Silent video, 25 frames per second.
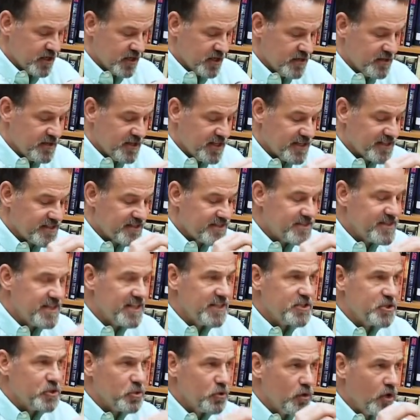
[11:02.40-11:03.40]
the
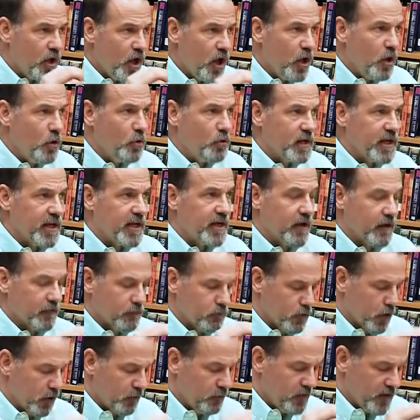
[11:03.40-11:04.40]
essential holding of
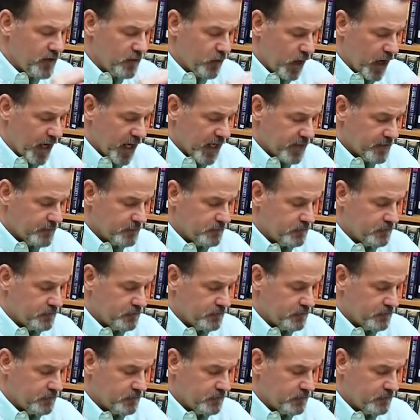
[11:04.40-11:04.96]
Roe v. Wade.